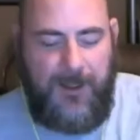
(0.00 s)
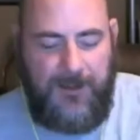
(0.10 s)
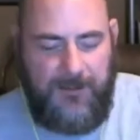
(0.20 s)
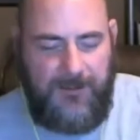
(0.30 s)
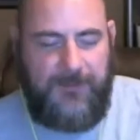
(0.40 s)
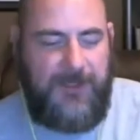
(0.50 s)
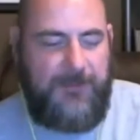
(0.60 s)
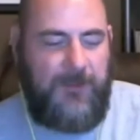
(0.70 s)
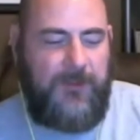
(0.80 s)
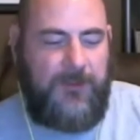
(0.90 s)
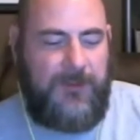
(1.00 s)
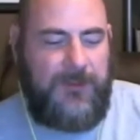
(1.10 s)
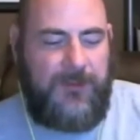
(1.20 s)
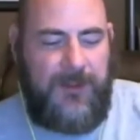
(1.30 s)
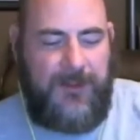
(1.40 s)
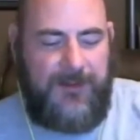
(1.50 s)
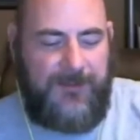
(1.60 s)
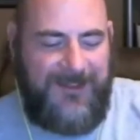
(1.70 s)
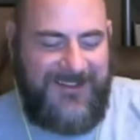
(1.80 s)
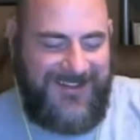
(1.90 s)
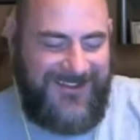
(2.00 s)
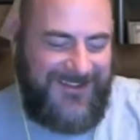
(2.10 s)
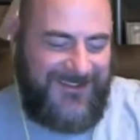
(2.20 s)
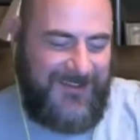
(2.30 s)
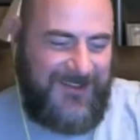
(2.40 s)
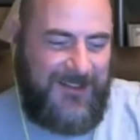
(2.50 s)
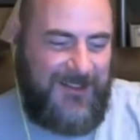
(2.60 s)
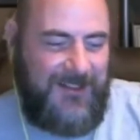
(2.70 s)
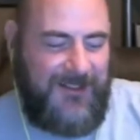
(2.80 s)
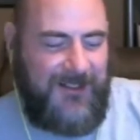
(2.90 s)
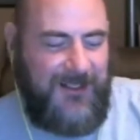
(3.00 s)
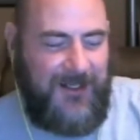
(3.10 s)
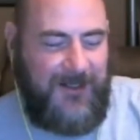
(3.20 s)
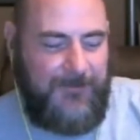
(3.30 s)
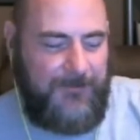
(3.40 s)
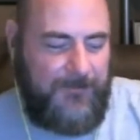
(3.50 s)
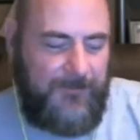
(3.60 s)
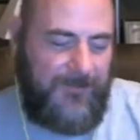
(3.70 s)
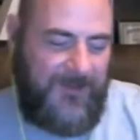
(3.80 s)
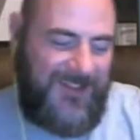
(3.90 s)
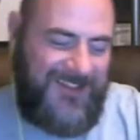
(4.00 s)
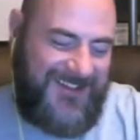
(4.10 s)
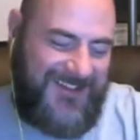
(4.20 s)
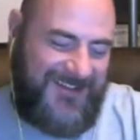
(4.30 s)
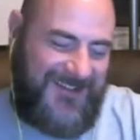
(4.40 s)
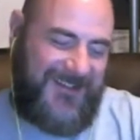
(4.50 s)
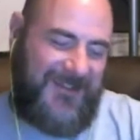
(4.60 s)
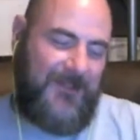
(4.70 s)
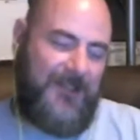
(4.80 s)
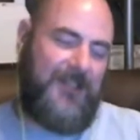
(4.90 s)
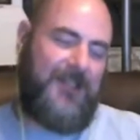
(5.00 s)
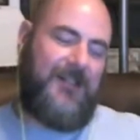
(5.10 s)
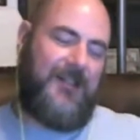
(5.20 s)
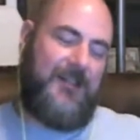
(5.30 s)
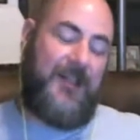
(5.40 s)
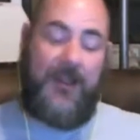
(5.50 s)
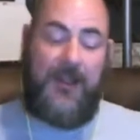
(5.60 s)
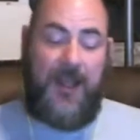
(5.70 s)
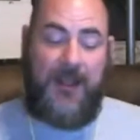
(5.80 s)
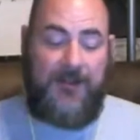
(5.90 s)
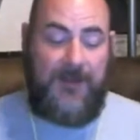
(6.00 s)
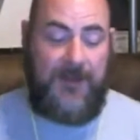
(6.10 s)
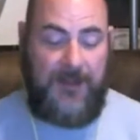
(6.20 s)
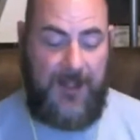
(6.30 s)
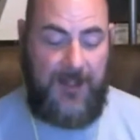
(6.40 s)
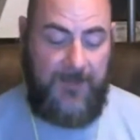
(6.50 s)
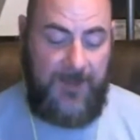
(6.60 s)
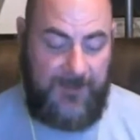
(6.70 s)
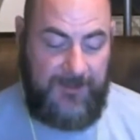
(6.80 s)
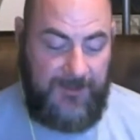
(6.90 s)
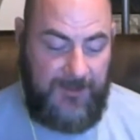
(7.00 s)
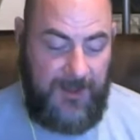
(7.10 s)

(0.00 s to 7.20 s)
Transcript: know some people who would take you up on that offer. So that's the thing that I miss. And